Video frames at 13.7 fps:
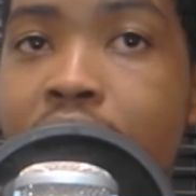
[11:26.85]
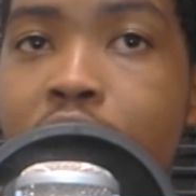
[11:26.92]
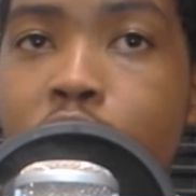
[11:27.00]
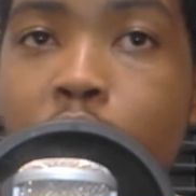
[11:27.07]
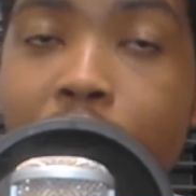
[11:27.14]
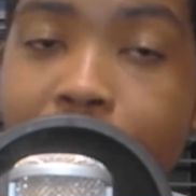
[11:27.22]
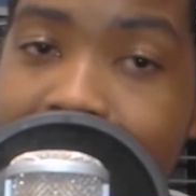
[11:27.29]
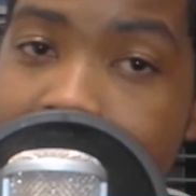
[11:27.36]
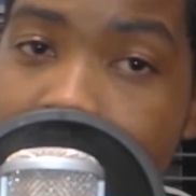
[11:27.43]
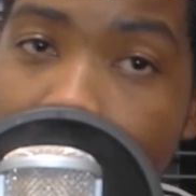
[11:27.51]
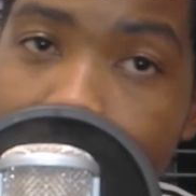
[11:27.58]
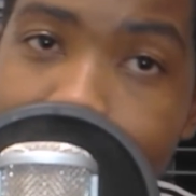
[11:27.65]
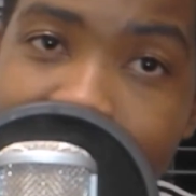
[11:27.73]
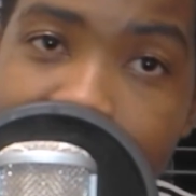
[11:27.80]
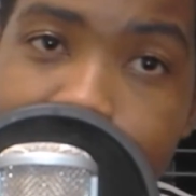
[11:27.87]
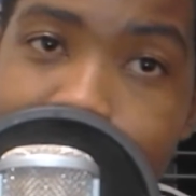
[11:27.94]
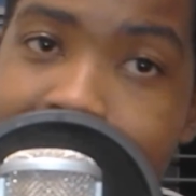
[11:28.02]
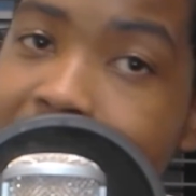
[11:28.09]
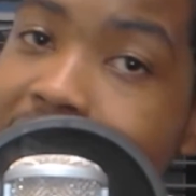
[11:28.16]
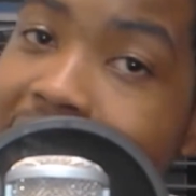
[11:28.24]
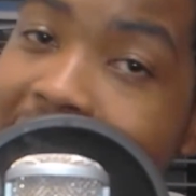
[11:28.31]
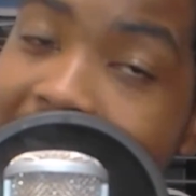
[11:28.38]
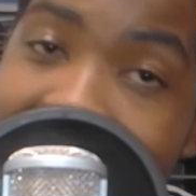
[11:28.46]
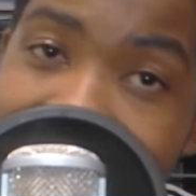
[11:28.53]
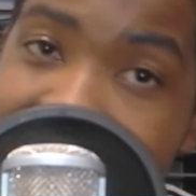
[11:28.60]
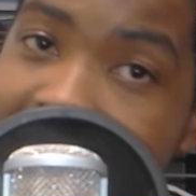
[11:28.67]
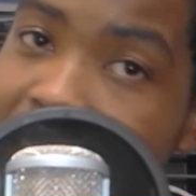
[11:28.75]
So if you're the top 5%,
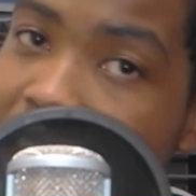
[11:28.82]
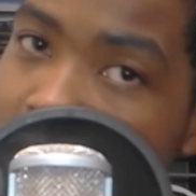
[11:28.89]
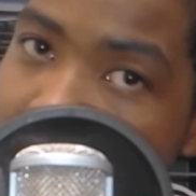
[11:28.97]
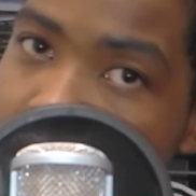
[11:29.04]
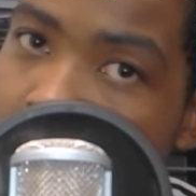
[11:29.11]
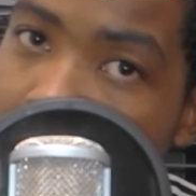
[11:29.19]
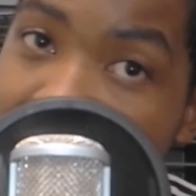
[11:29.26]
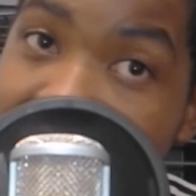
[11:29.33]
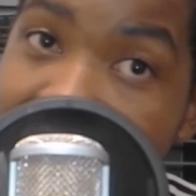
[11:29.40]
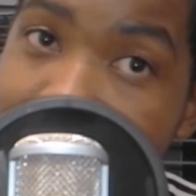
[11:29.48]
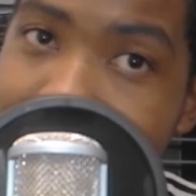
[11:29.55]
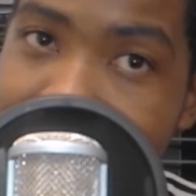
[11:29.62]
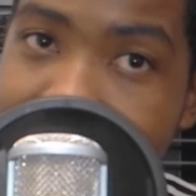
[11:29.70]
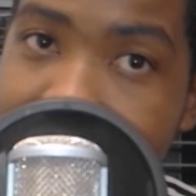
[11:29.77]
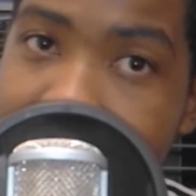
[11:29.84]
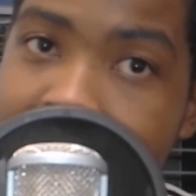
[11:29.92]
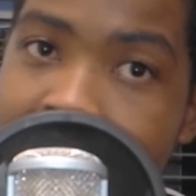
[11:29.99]
act like you're top 5%.